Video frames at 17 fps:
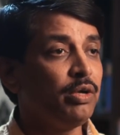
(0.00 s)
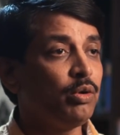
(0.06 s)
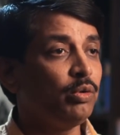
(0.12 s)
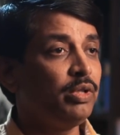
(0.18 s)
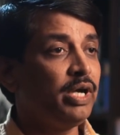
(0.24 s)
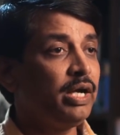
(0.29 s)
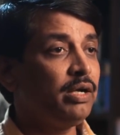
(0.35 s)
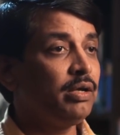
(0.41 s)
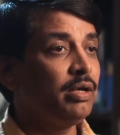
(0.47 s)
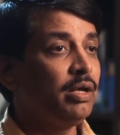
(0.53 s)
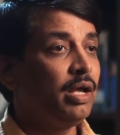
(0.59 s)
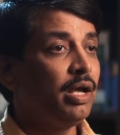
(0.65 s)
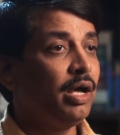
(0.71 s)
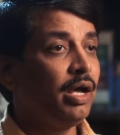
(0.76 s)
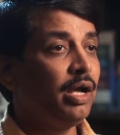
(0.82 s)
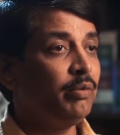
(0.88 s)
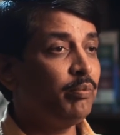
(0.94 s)
into that
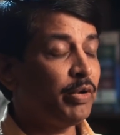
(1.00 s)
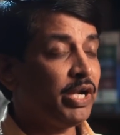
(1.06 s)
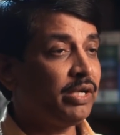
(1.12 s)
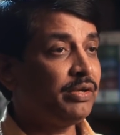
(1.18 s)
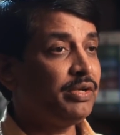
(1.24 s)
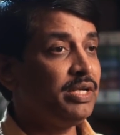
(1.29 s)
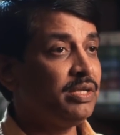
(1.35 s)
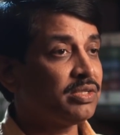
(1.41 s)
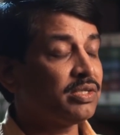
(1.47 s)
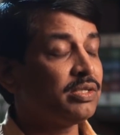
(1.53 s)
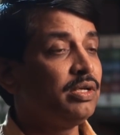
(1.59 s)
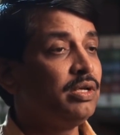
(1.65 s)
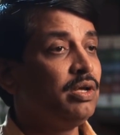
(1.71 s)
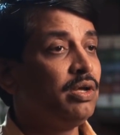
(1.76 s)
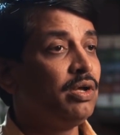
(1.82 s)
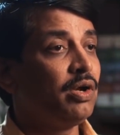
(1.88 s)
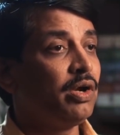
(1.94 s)
and practice
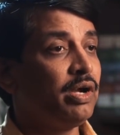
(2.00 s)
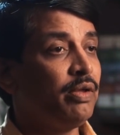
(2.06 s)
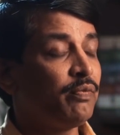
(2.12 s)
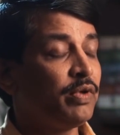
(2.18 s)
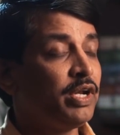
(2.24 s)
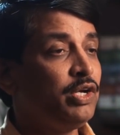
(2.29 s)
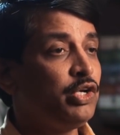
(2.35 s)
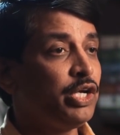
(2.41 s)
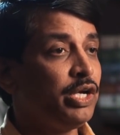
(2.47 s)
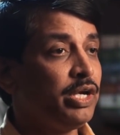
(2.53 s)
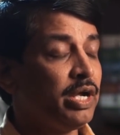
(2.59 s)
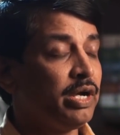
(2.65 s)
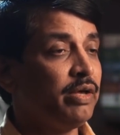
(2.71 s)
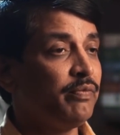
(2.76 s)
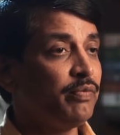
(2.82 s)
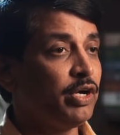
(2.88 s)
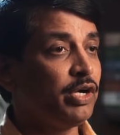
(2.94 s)
differentiating
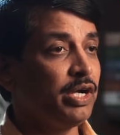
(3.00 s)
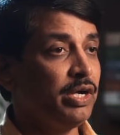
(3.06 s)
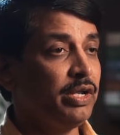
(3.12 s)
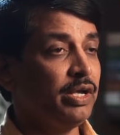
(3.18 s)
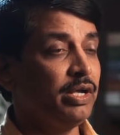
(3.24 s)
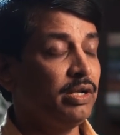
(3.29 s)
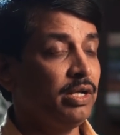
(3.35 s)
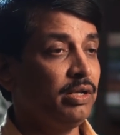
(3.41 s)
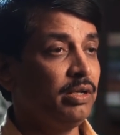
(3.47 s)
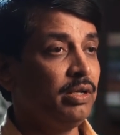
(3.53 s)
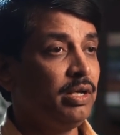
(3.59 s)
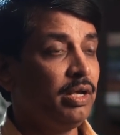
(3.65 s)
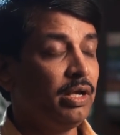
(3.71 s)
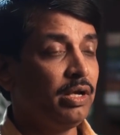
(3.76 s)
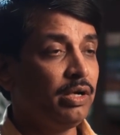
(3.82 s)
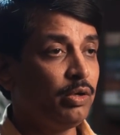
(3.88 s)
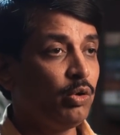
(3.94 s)
a definite integral.
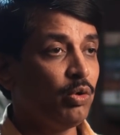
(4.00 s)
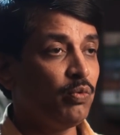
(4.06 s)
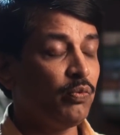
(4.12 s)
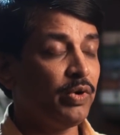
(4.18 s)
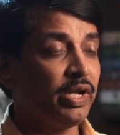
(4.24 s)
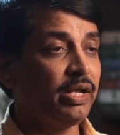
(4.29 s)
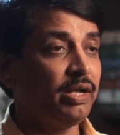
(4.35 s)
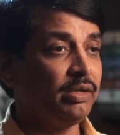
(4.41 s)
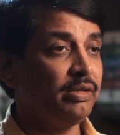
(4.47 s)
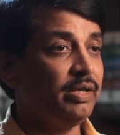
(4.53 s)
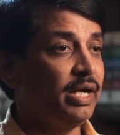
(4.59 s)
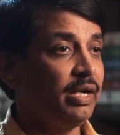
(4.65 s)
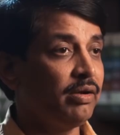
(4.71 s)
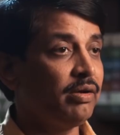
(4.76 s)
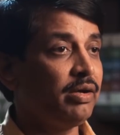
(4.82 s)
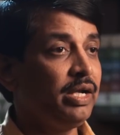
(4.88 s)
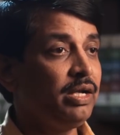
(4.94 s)
Don't forget
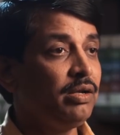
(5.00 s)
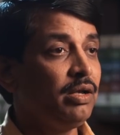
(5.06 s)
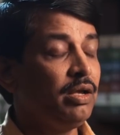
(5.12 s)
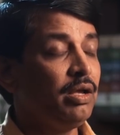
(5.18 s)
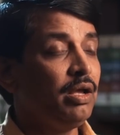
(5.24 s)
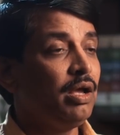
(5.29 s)
that, right?